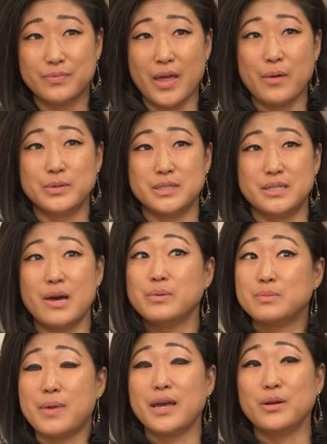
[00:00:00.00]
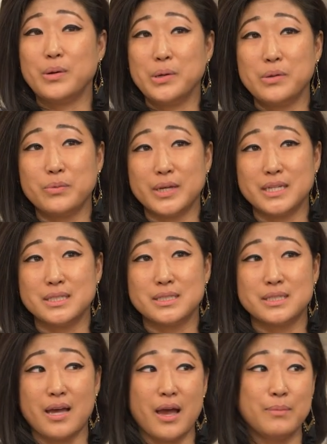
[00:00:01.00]
That was, that was my goal,
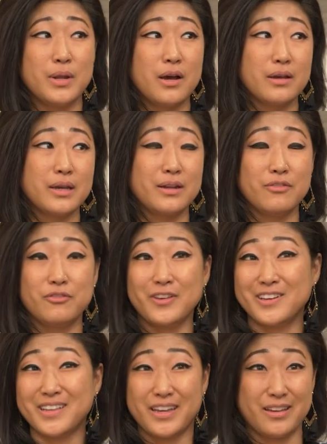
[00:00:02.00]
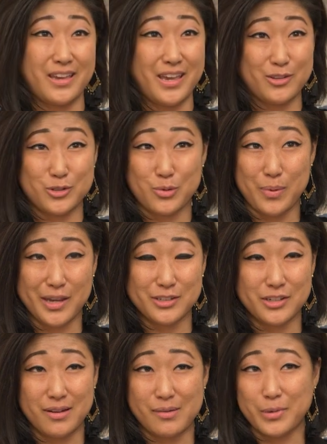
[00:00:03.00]
was I'm not gonna feel like a cancer
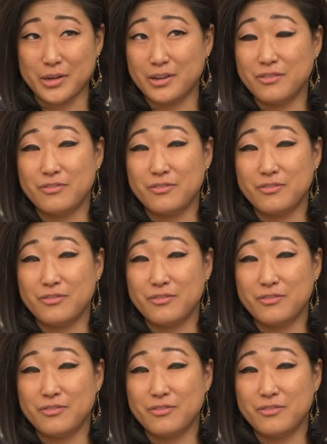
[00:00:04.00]
patient. I'm not gonna